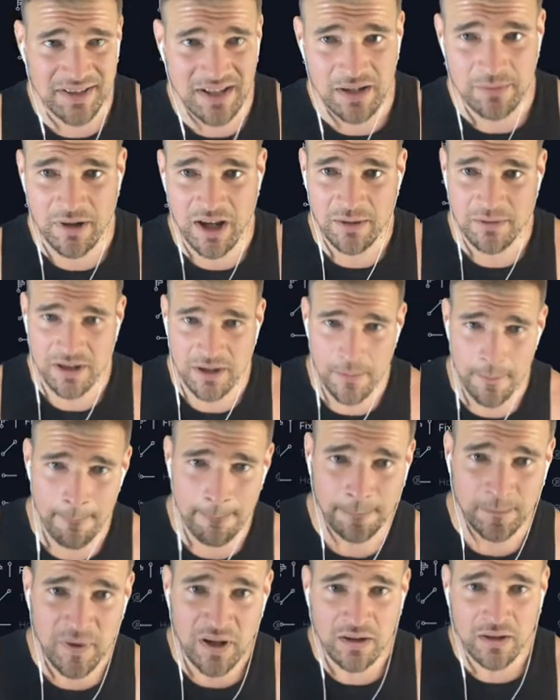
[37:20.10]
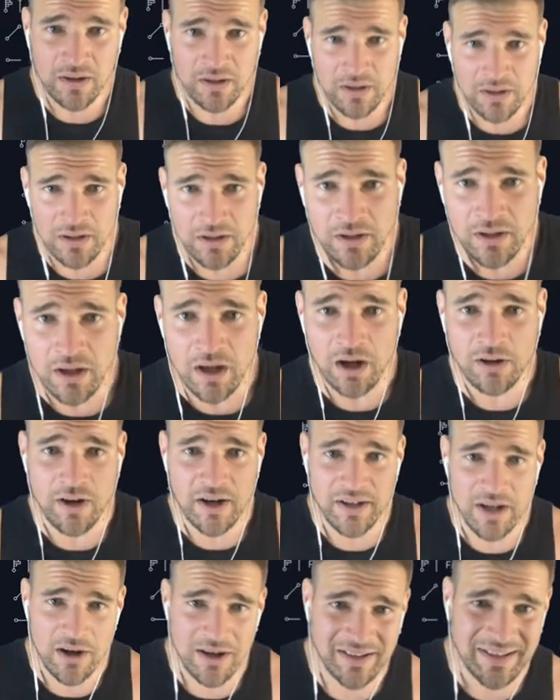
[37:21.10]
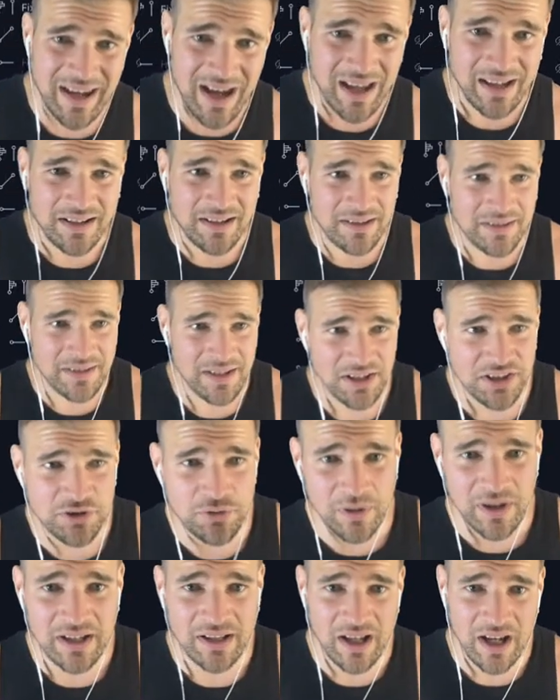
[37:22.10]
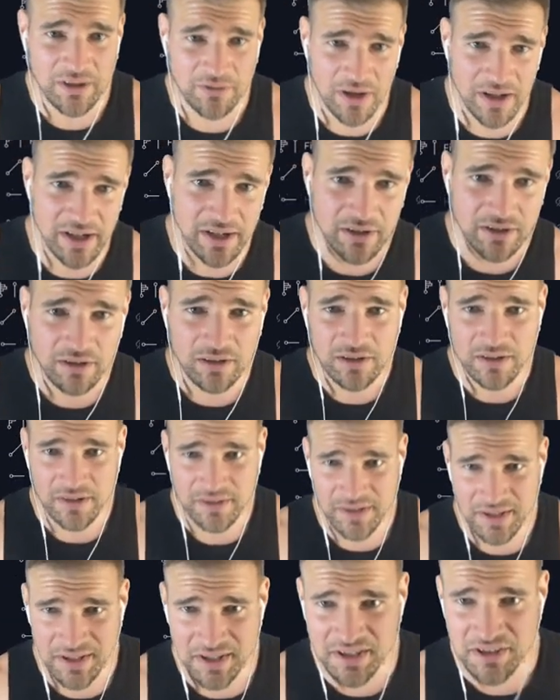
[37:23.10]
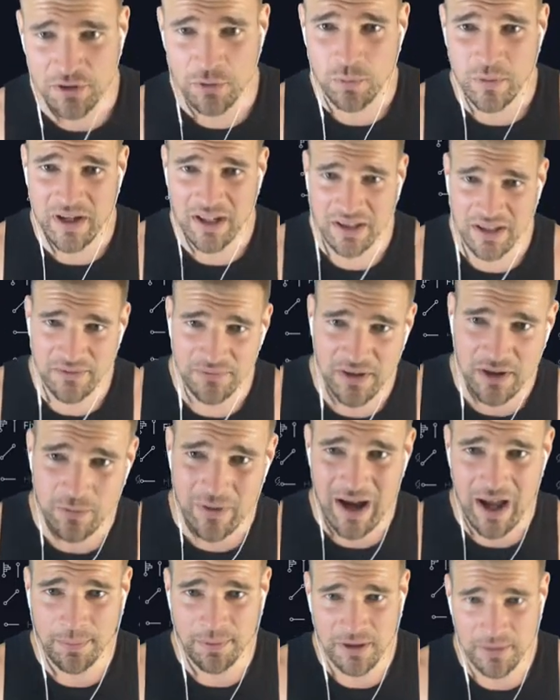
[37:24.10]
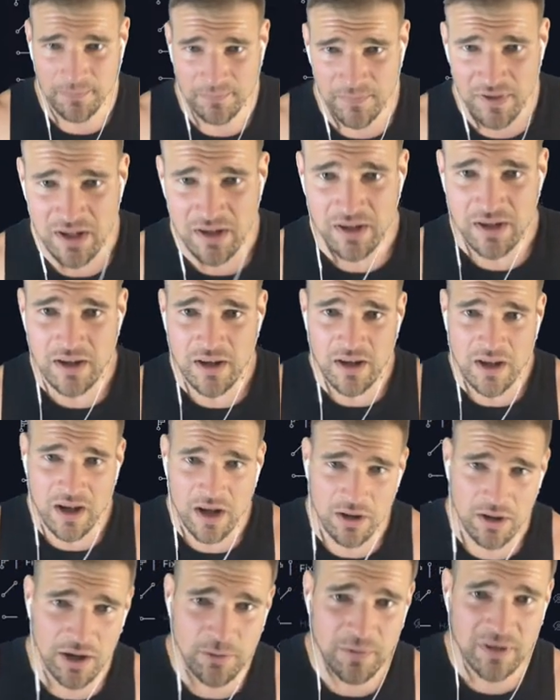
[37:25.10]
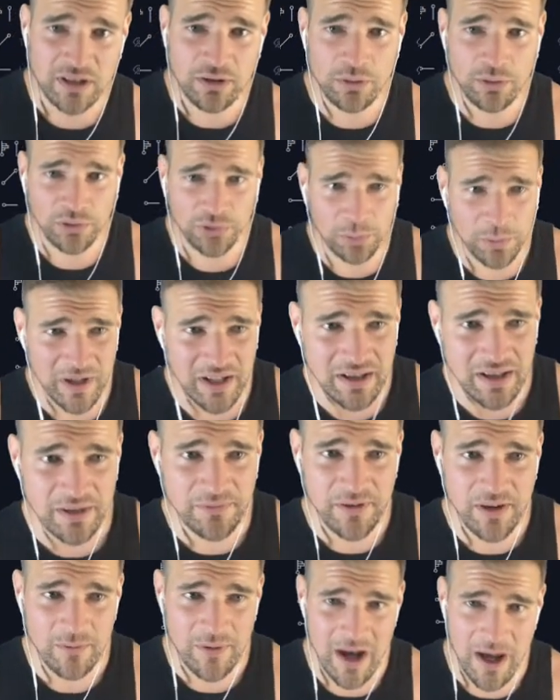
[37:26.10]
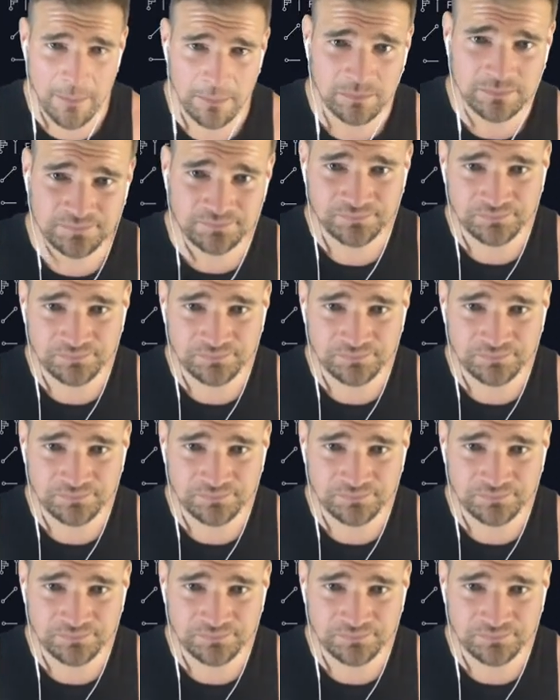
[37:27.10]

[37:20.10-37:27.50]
see, baby. All right, now again, this green line right here, this is the weekly VWAP. All right, we lose weekly VWAP.